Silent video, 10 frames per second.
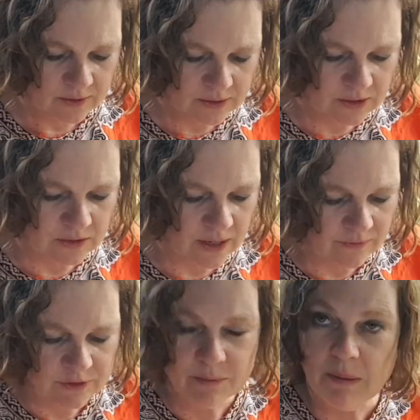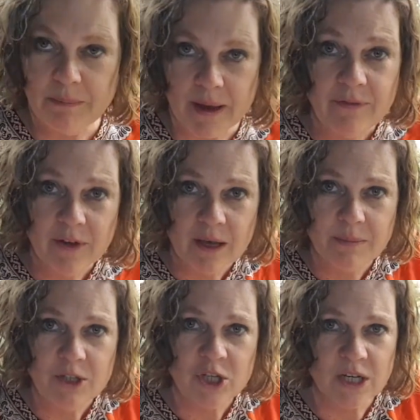It doesn't have to be beef, it can
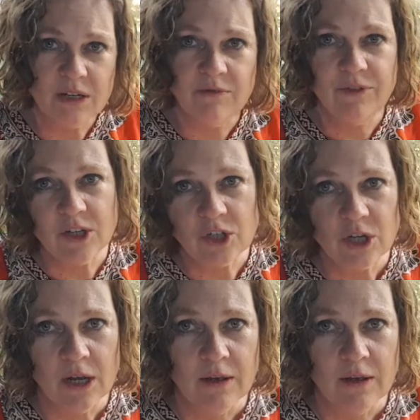be chicken, fish,